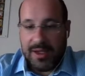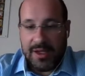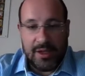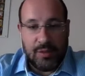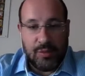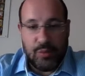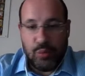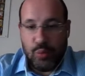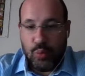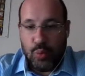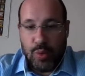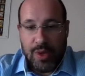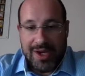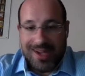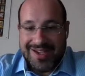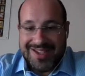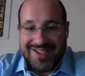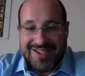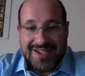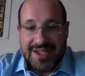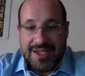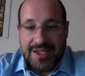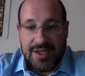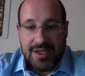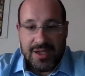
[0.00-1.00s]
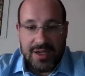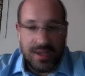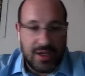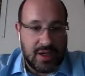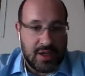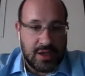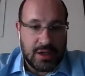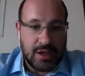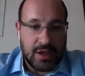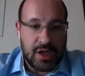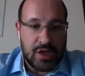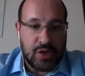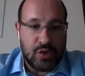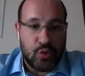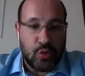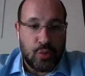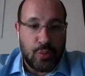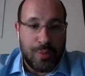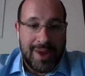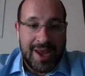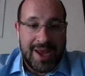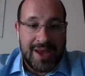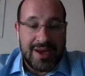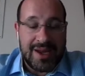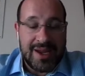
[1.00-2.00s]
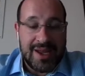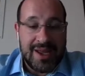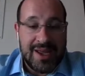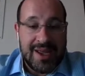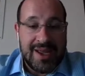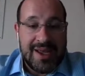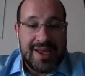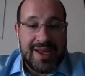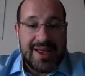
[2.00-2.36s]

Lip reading: in one city in Romania,